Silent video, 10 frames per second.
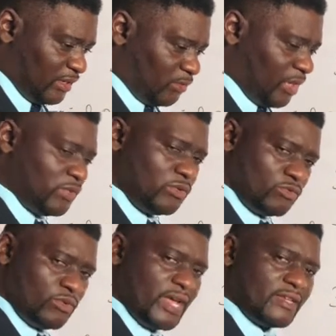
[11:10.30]
when you
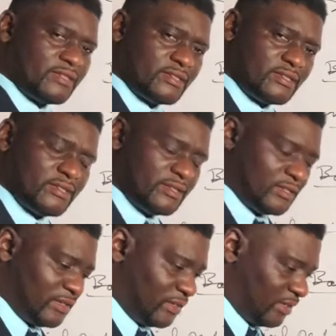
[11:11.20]
rest,
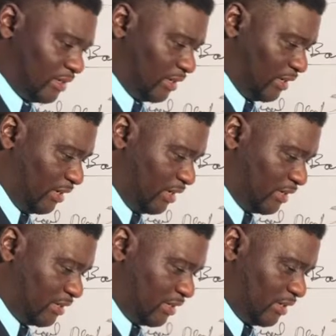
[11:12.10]

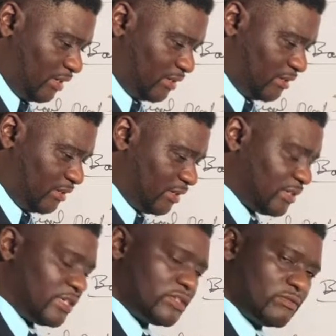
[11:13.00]
it
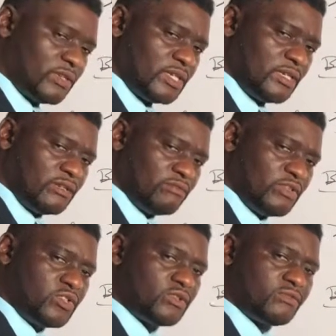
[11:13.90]
literally
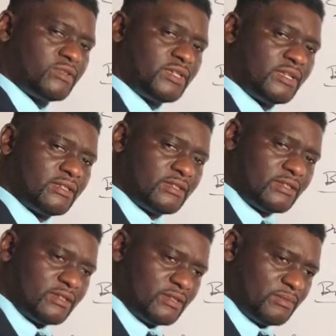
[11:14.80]

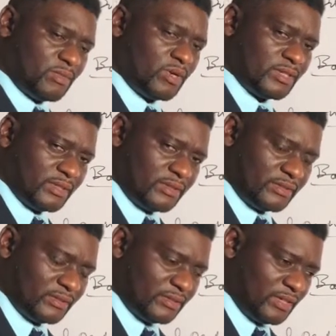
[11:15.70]
rejuvenates the body.
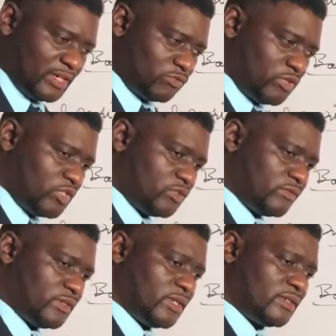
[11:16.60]
It
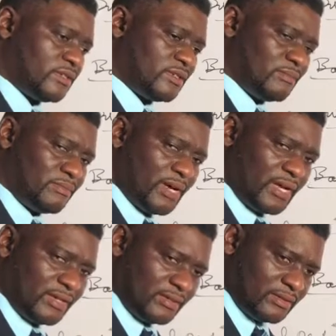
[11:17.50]
rejuvenates the
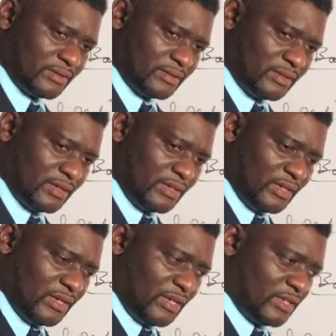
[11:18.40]
mind.
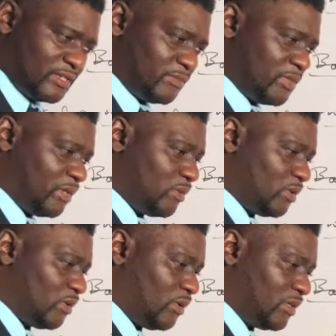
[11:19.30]
It is something that
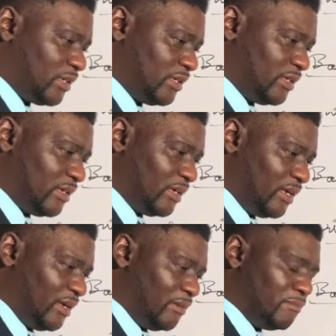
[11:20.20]
we call the
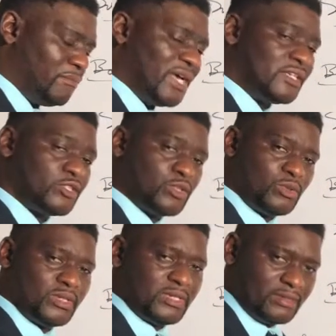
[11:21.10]

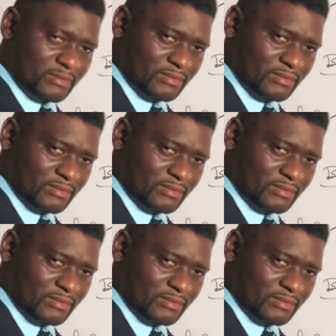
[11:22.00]
melatonin.